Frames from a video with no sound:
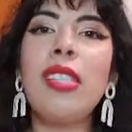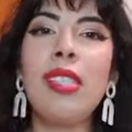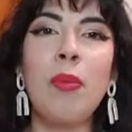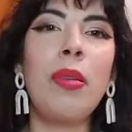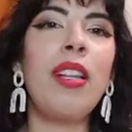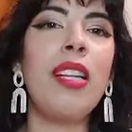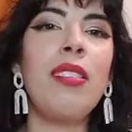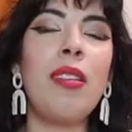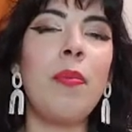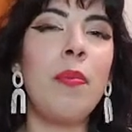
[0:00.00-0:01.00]
is the place
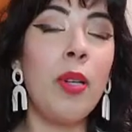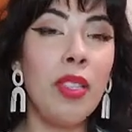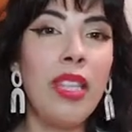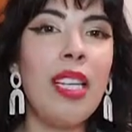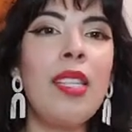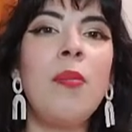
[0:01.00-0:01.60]
to put these,